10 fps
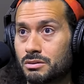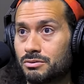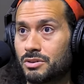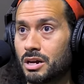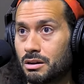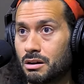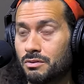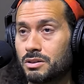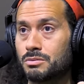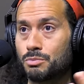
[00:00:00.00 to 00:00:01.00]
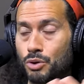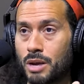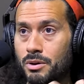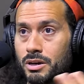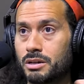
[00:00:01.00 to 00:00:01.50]
of cutting off his
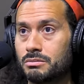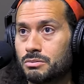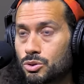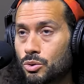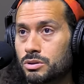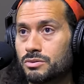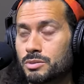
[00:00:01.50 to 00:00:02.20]
primary source of